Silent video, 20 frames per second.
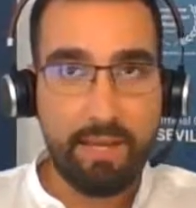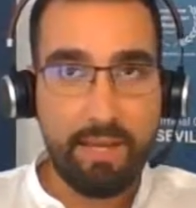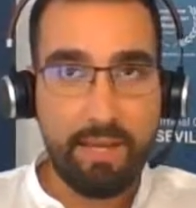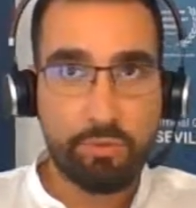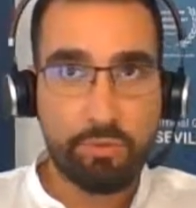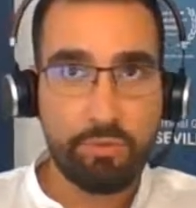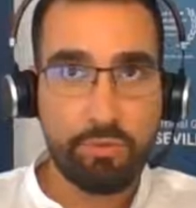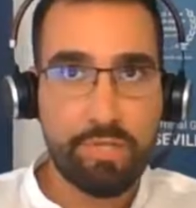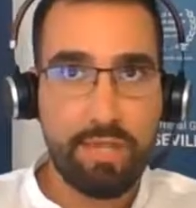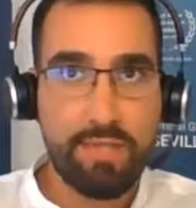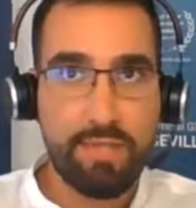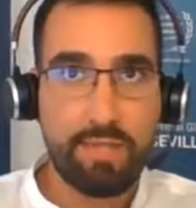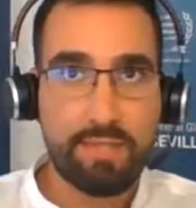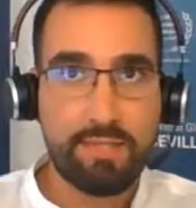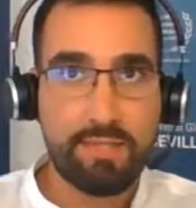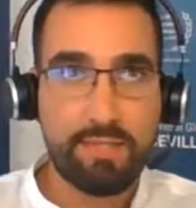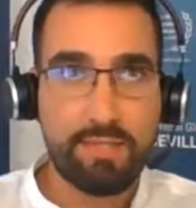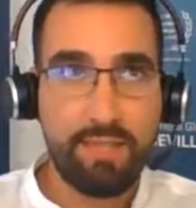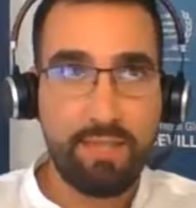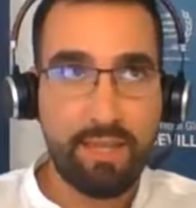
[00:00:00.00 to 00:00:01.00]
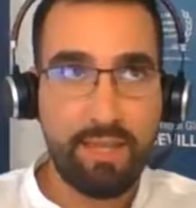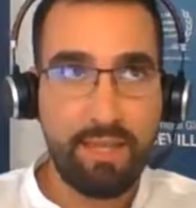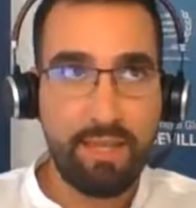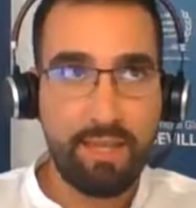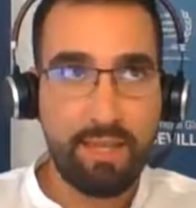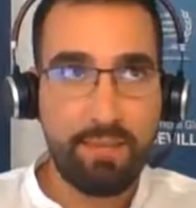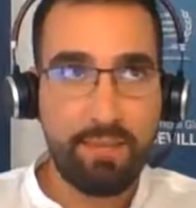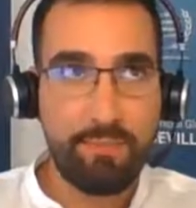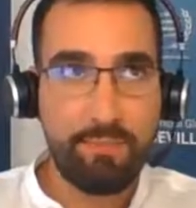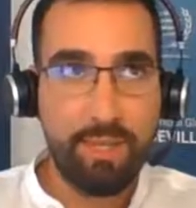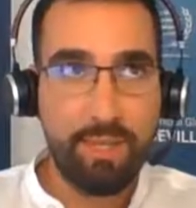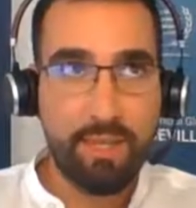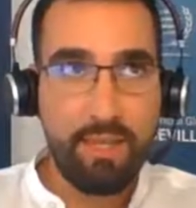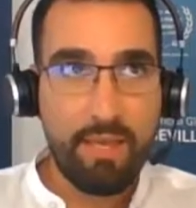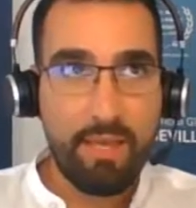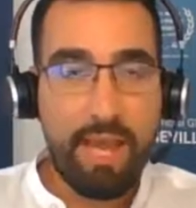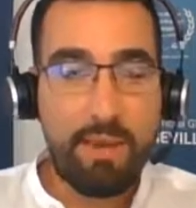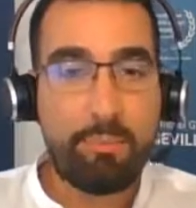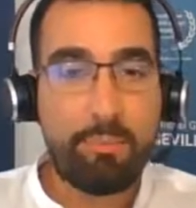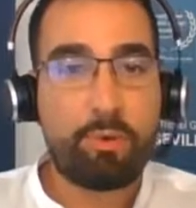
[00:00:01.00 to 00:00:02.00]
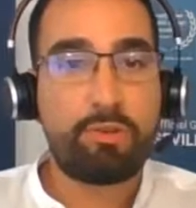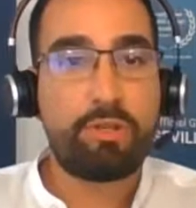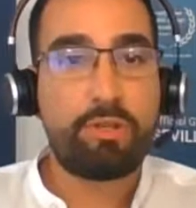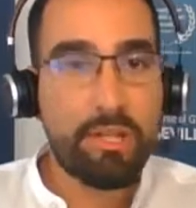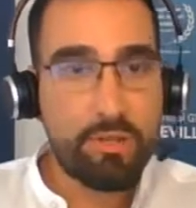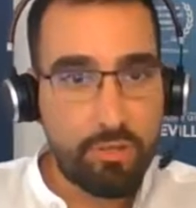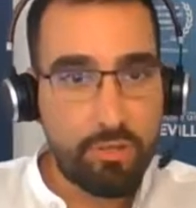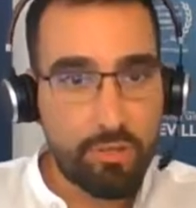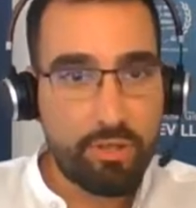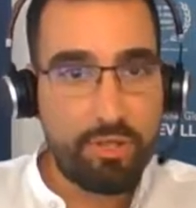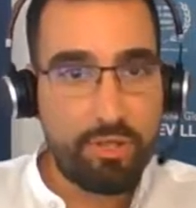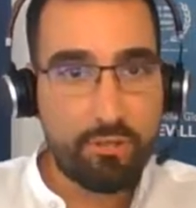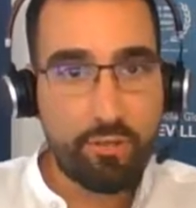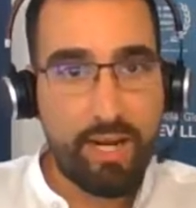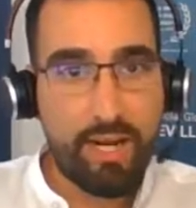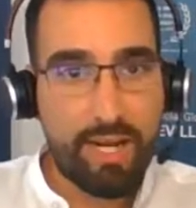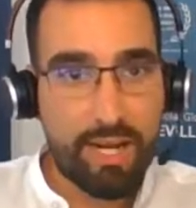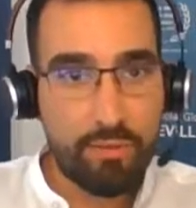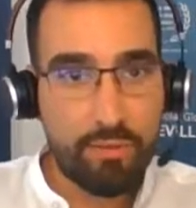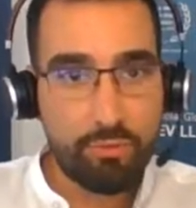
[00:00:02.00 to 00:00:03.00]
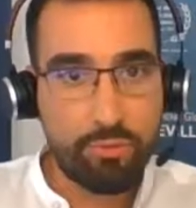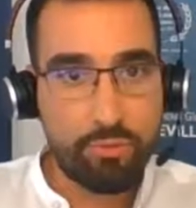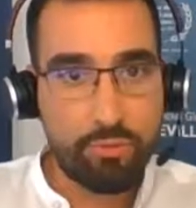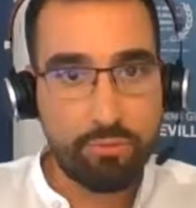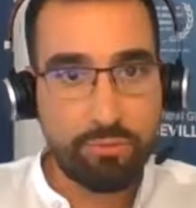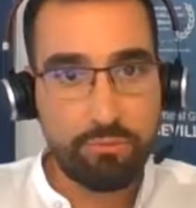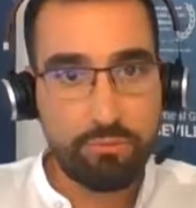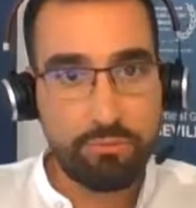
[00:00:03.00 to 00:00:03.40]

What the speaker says: to say this, a protection in your account.